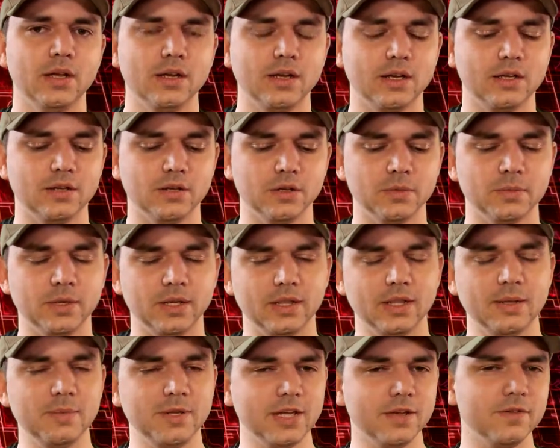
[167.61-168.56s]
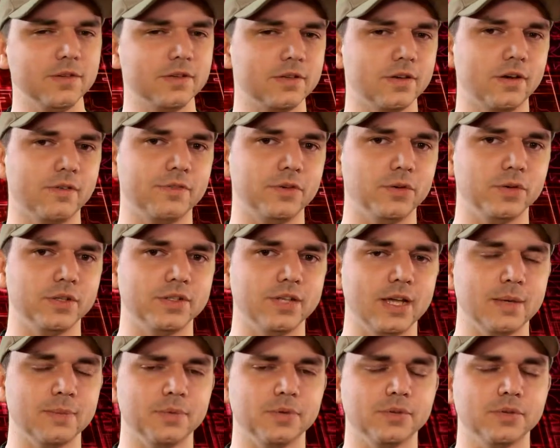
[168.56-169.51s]
can do, but let me give you a few
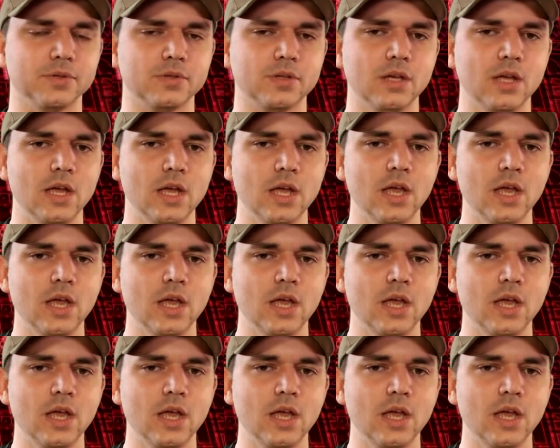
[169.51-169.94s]
examples.